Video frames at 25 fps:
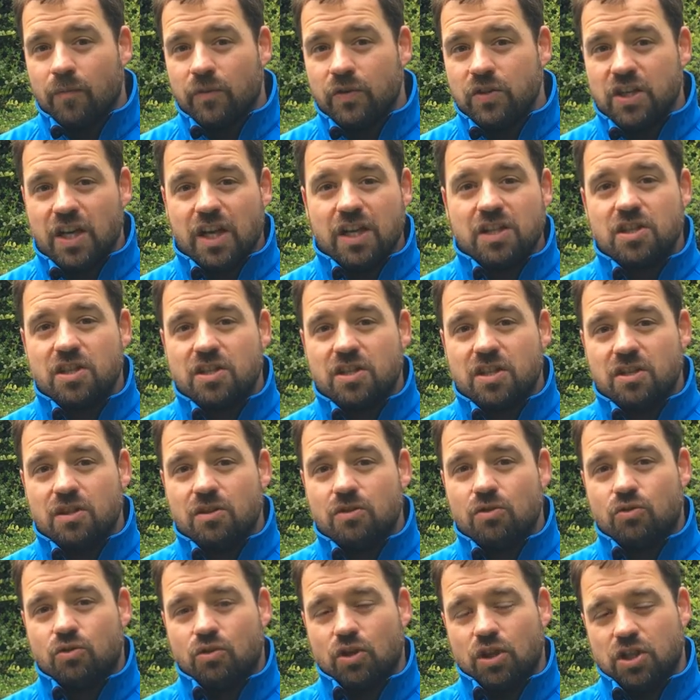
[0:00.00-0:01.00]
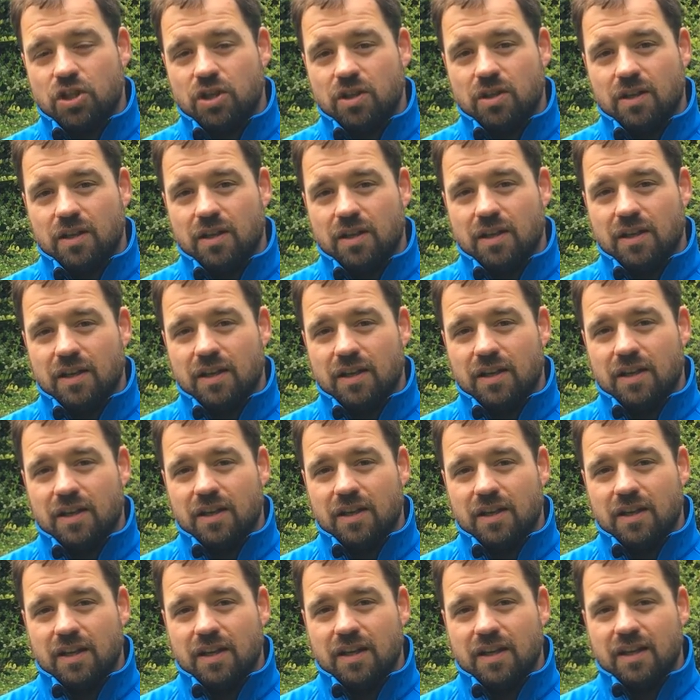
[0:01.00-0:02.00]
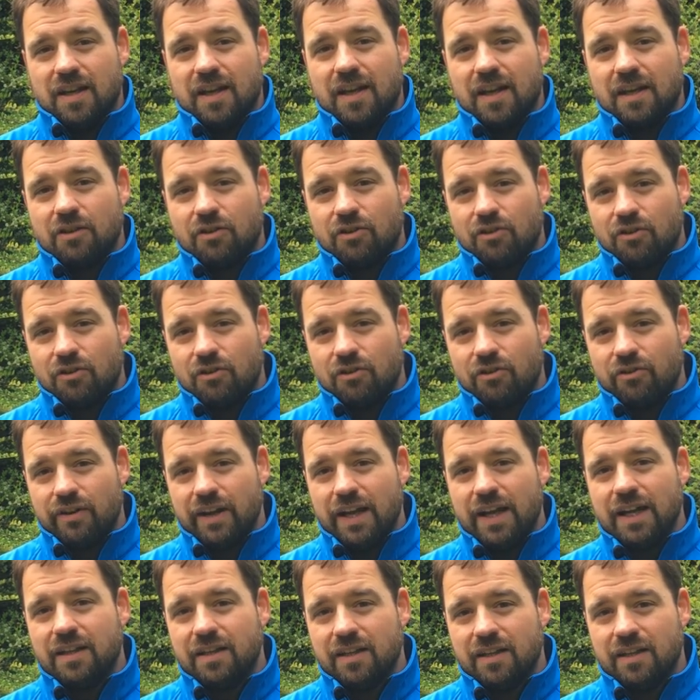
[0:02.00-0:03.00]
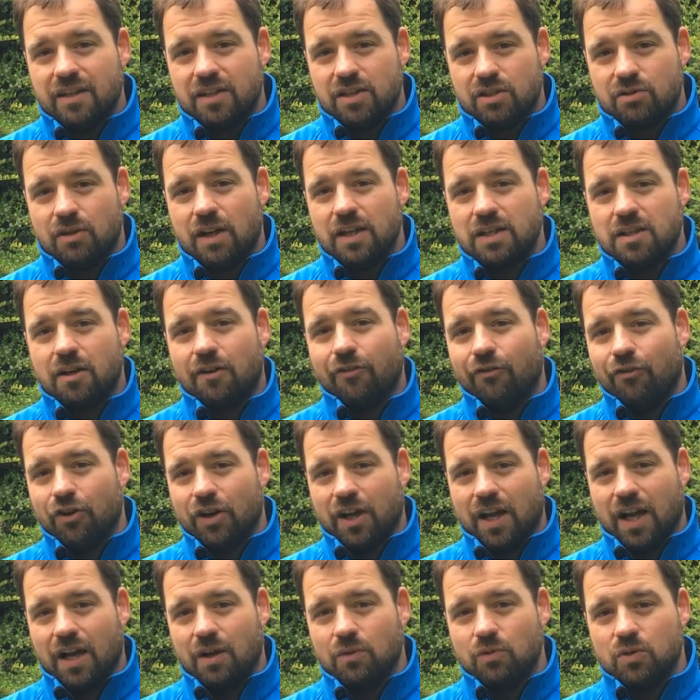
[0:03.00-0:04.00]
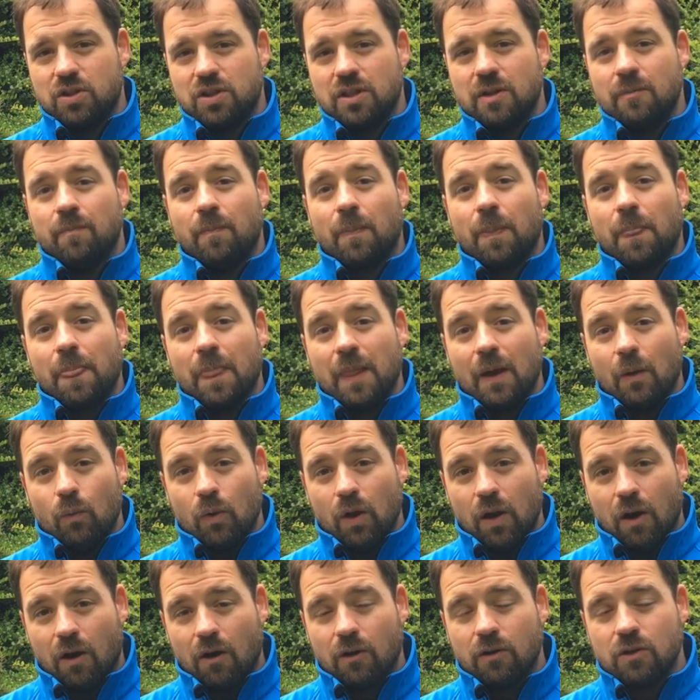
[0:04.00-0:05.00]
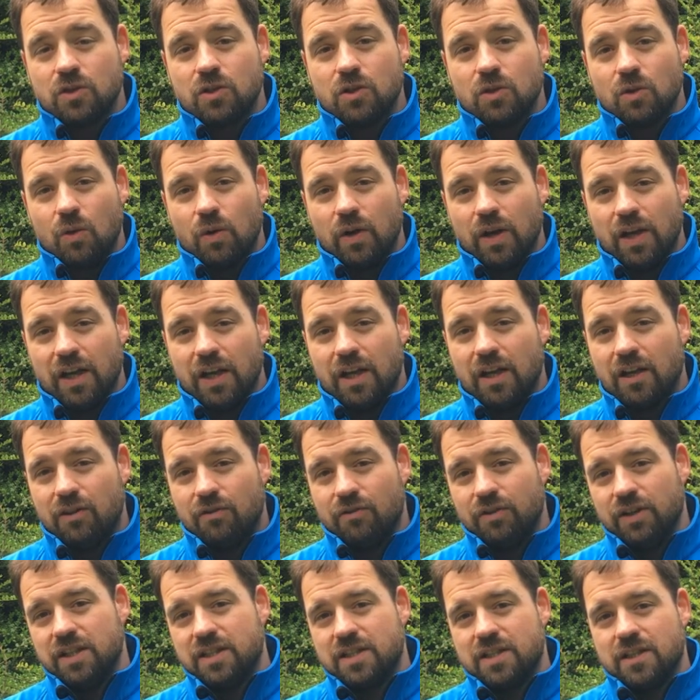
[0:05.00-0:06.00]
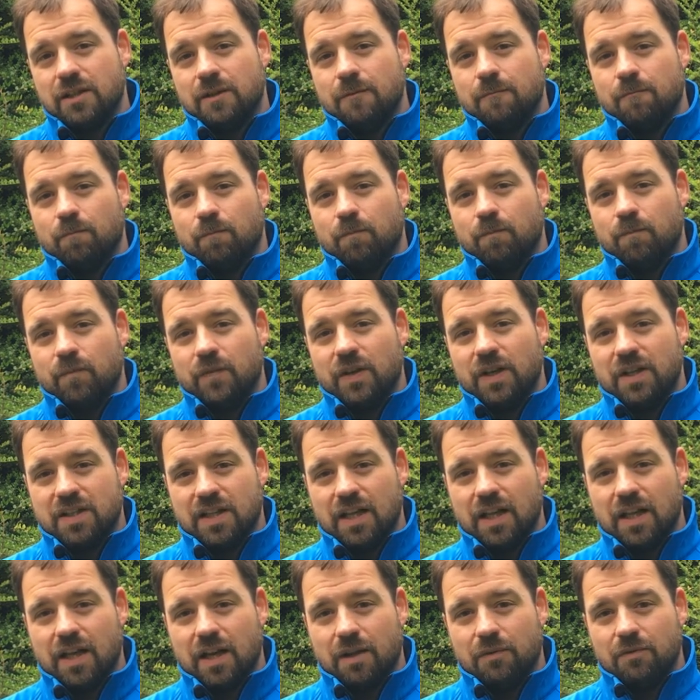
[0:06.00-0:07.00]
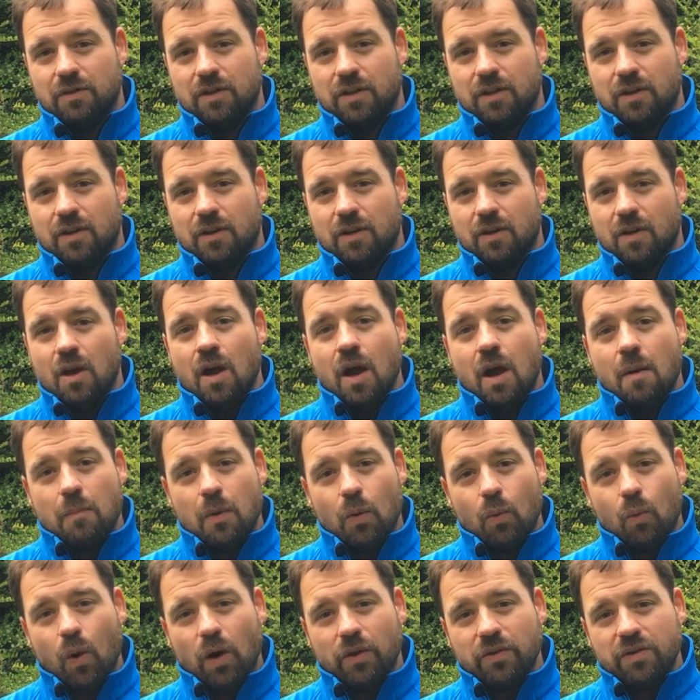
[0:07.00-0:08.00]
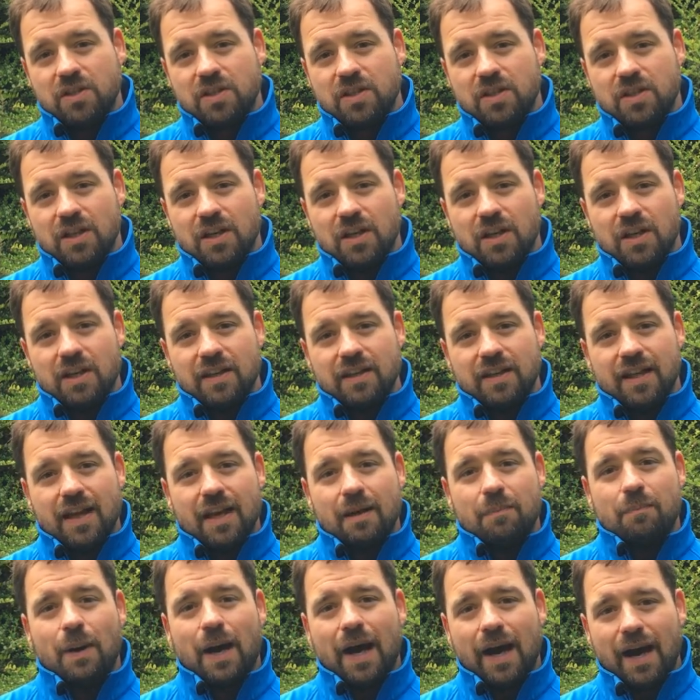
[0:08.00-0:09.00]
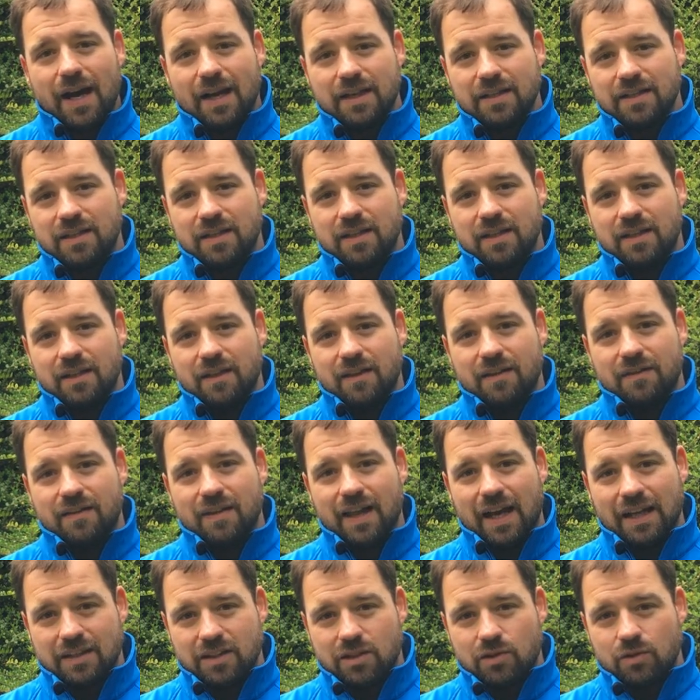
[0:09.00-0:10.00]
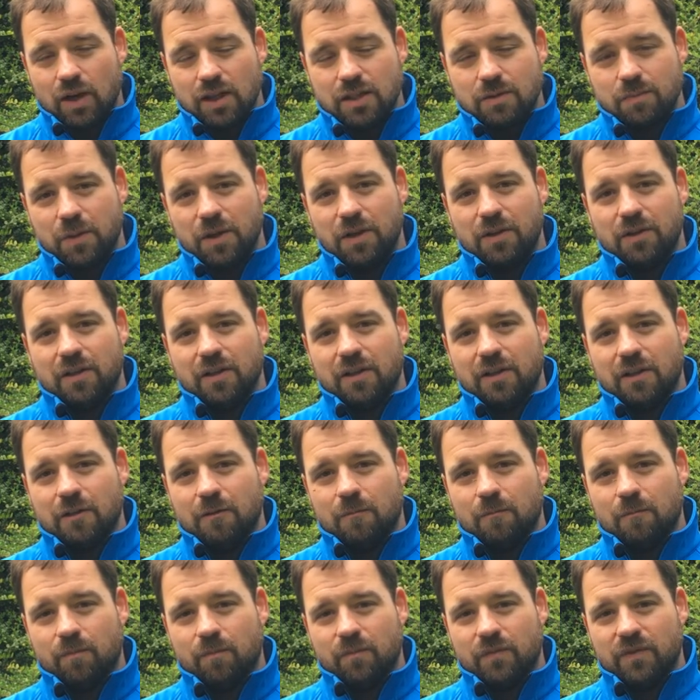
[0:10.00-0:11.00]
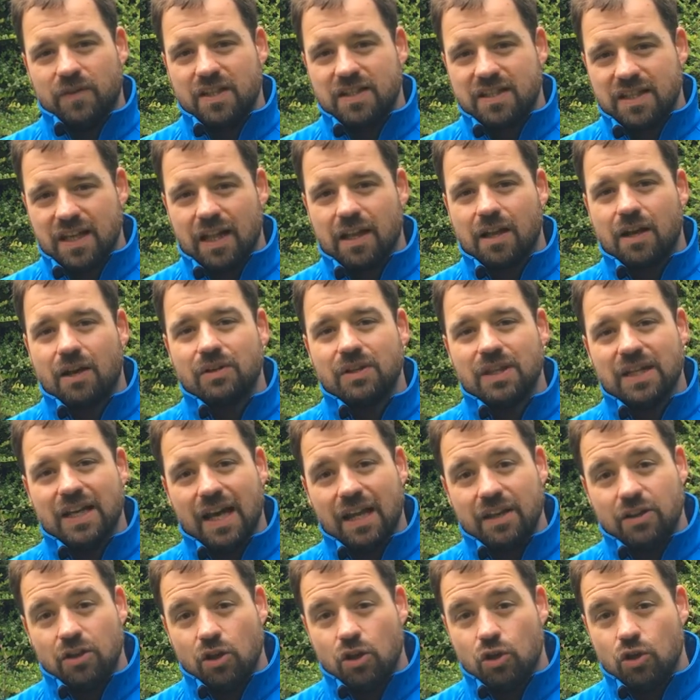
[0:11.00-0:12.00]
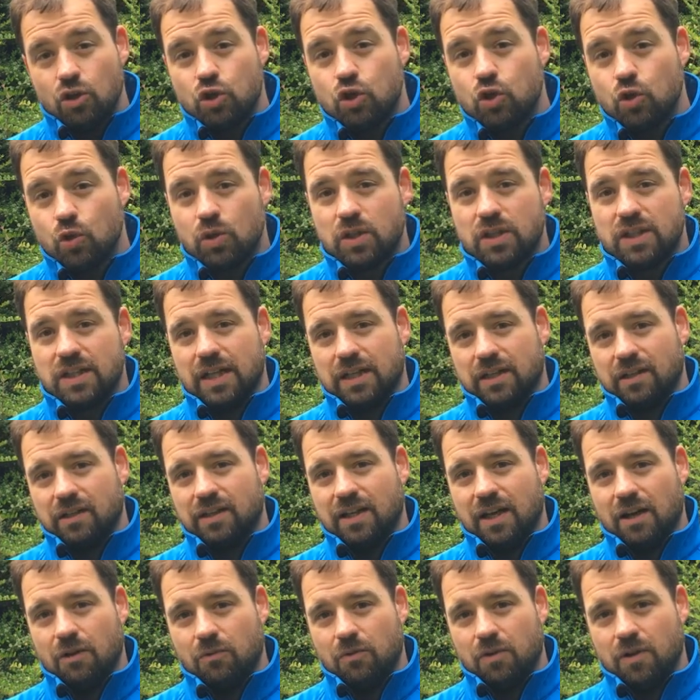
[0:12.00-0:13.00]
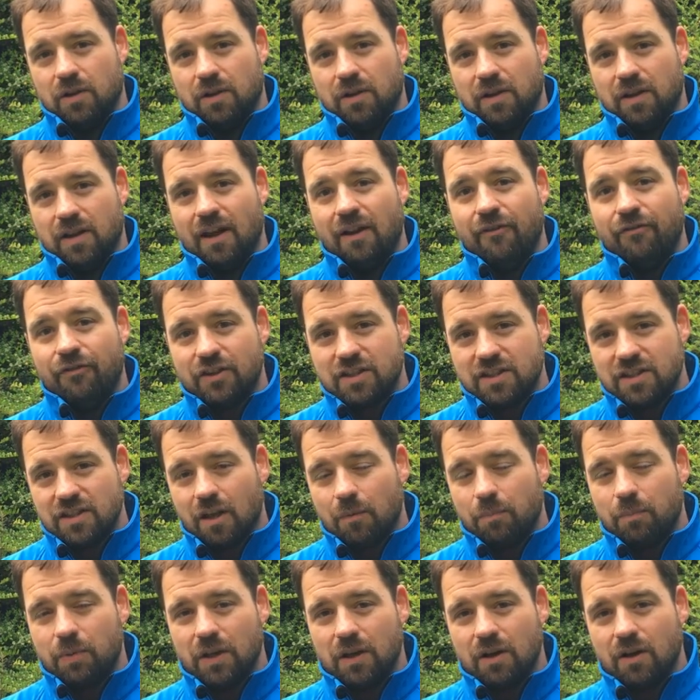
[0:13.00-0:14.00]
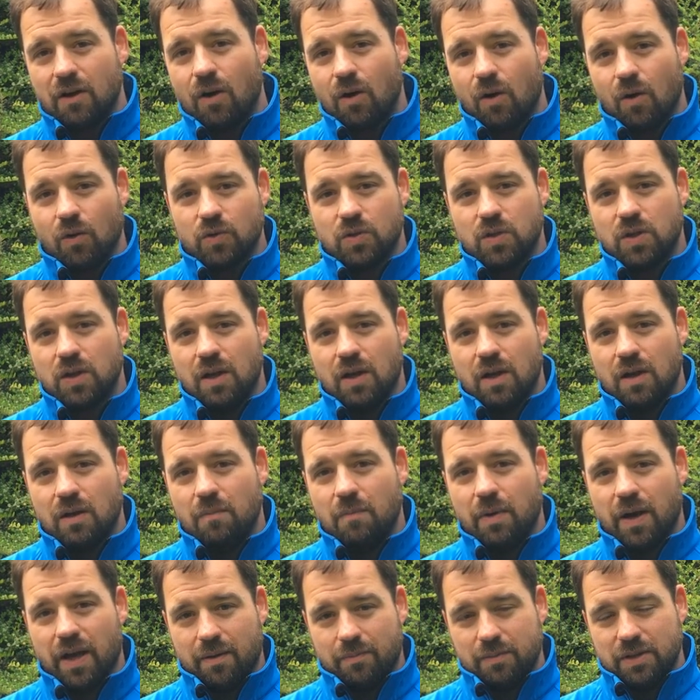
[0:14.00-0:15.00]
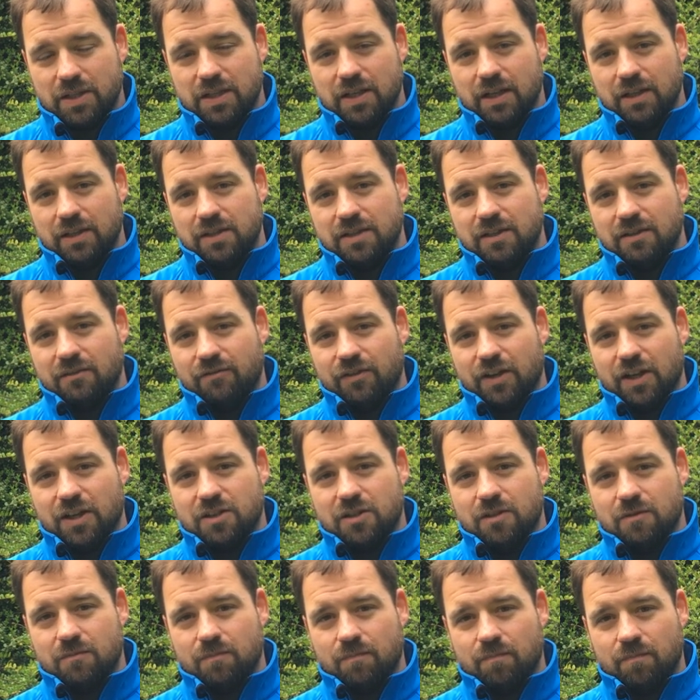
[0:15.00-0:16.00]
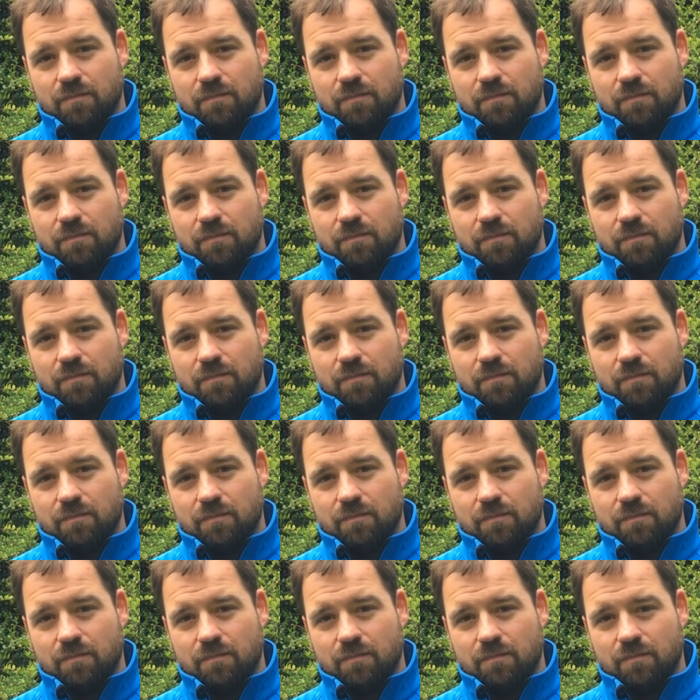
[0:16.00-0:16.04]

changes in the nutrition that can create a stressor for the cows that will also increase their cell count. But once they get past that stress period, the cell count again should settle down if it's not being caused by a mastitis infection.